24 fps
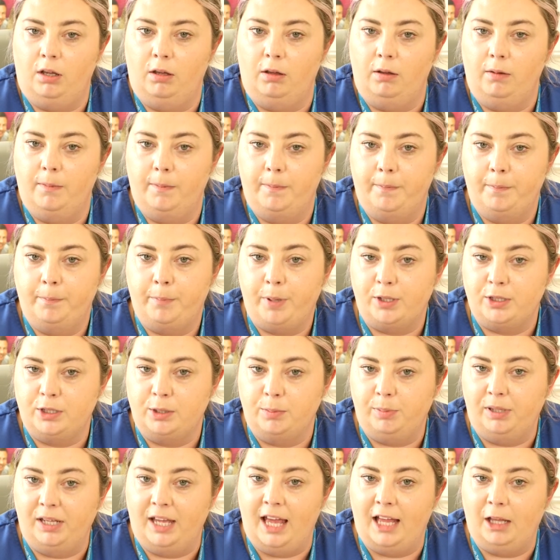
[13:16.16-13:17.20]
to
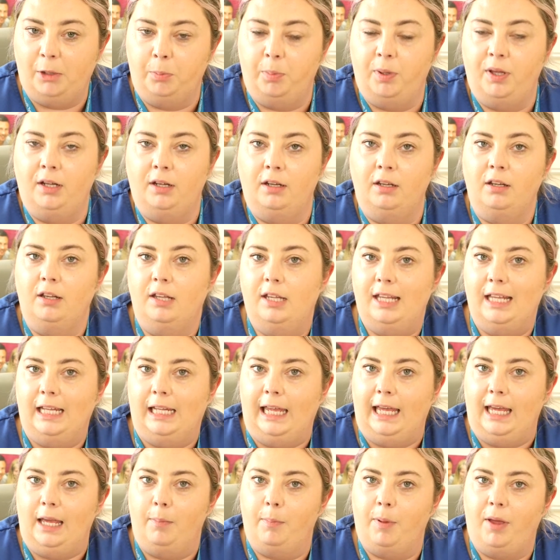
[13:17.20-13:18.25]
possibly helping your
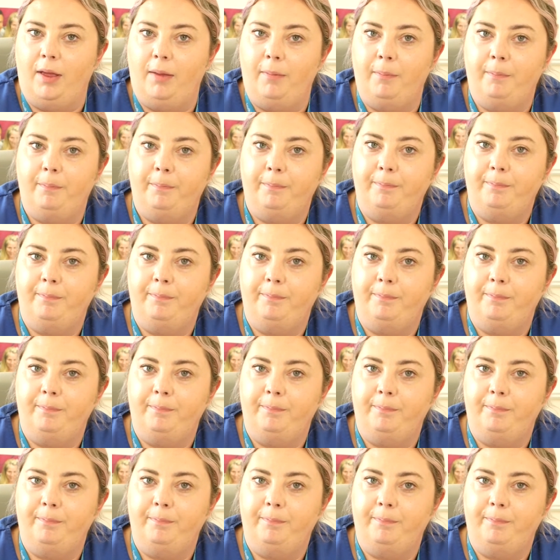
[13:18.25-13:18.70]
labour.